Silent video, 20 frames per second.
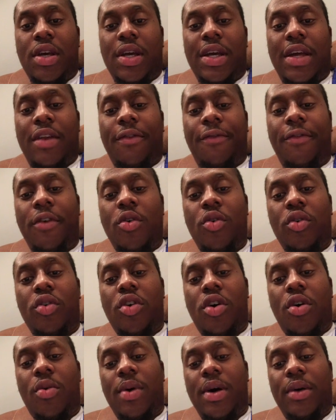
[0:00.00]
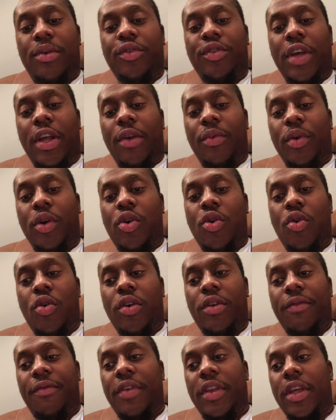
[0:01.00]
I got a phone call while I was trying to
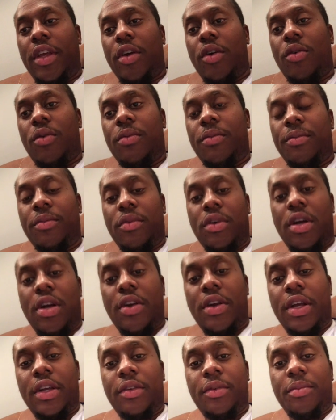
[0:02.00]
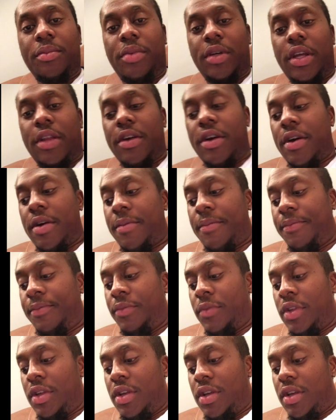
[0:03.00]
record a video all right, but um,
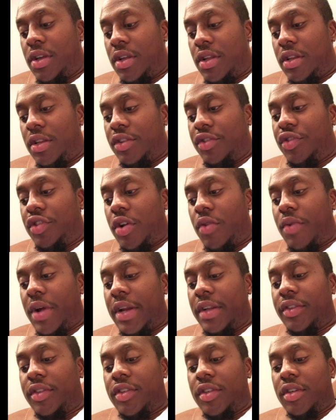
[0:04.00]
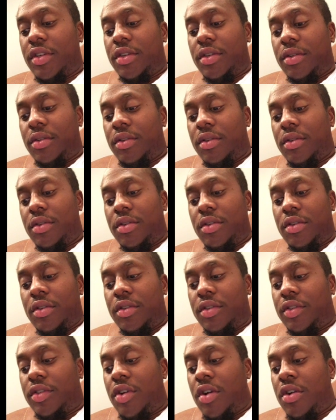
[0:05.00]
let's jump right into
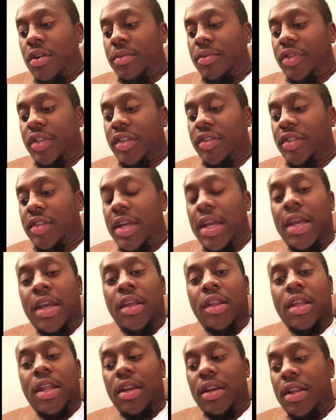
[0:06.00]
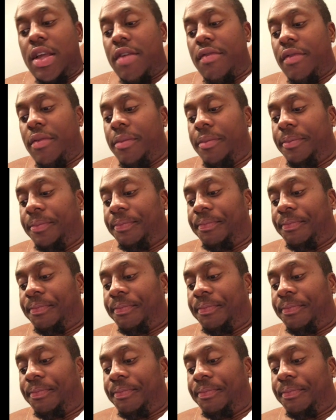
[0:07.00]
Psalm 16 and 11,